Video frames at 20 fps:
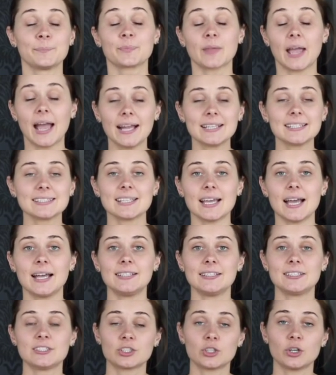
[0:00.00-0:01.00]
I
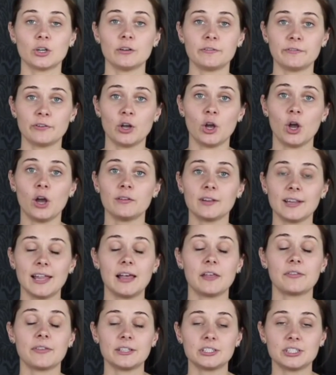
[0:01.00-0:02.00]
decided to go for oral
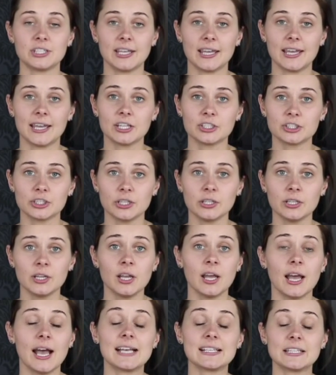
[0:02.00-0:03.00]
health education
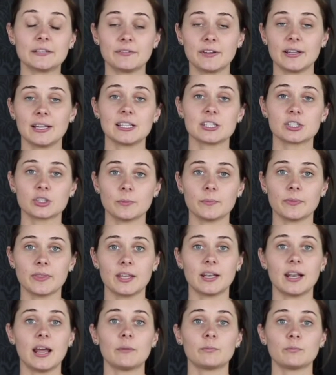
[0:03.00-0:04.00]
as I feel it's
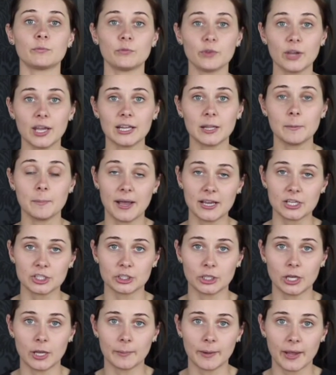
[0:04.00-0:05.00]
something I'm really
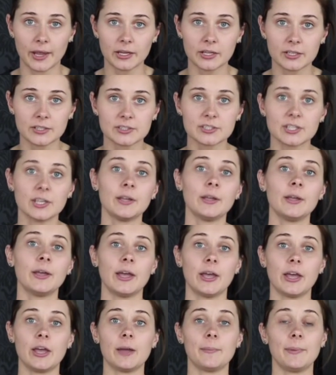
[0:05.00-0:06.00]
passionate about,
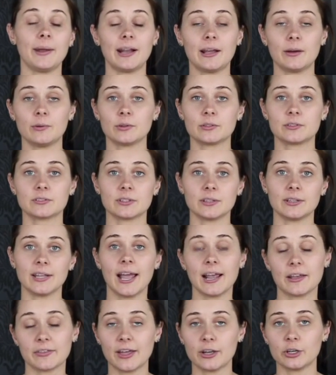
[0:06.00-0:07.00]
and I would
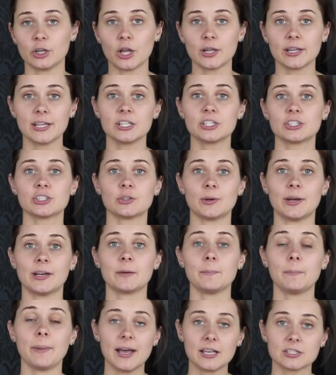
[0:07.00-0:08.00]
like that knowledge so I
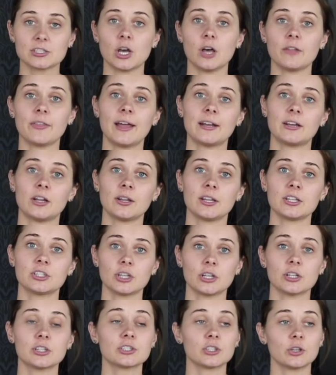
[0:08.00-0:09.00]
can pass all that knowledge
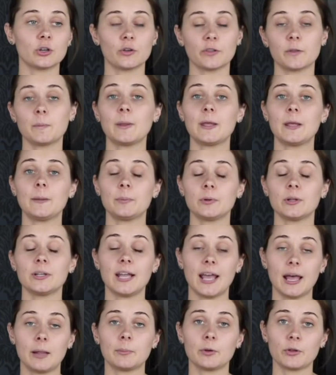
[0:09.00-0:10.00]
on to other people and
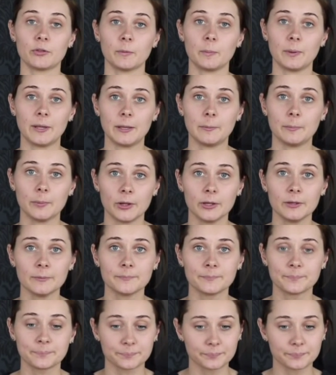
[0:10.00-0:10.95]
help other people.